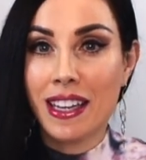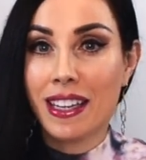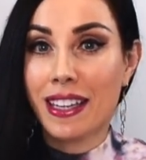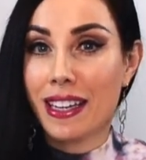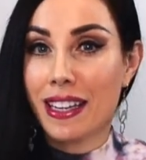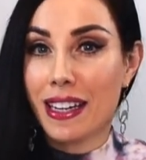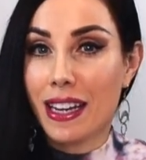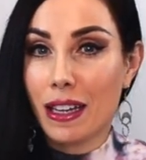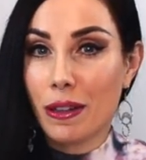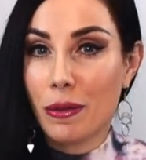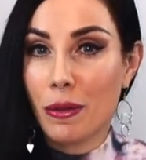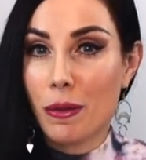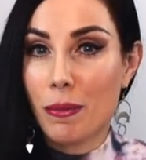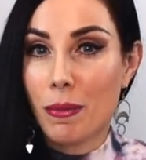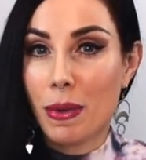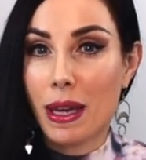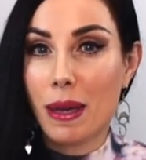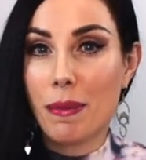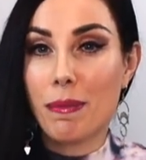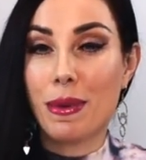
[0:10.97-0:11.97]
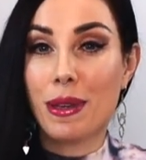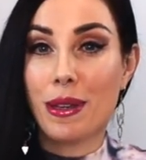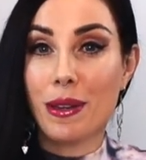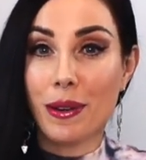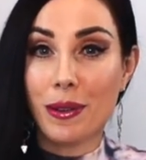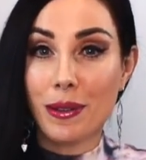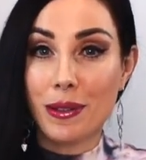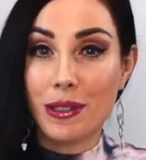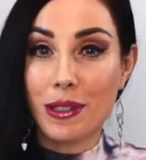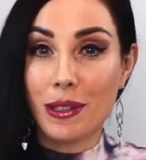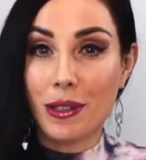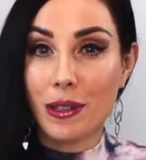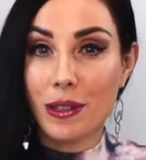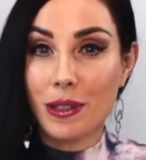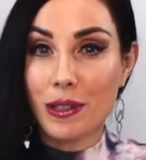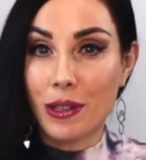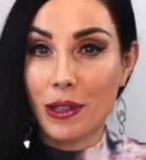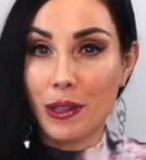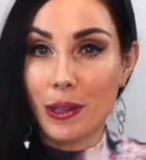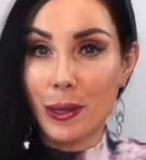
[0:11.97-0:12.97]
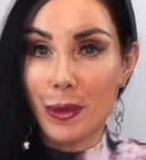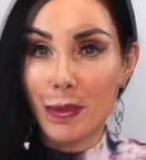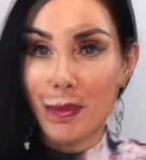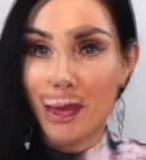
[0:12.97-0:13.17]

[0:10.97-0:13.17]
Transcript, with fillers: connect with me beyond YouTube,